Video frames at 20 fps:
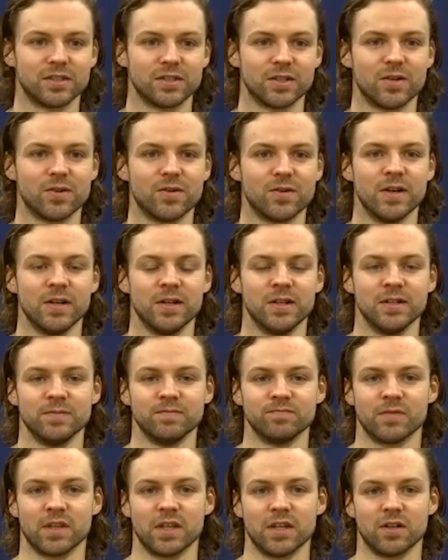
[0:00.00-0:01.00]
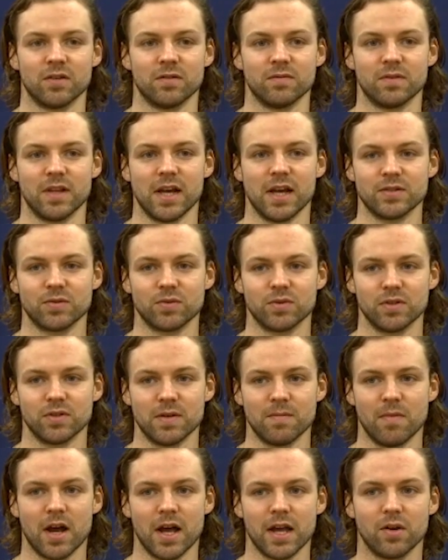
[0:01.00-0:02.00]
So, you know, that's really
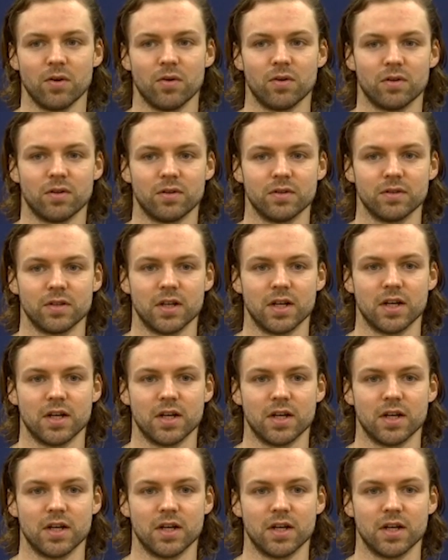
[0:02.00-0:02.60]
my goal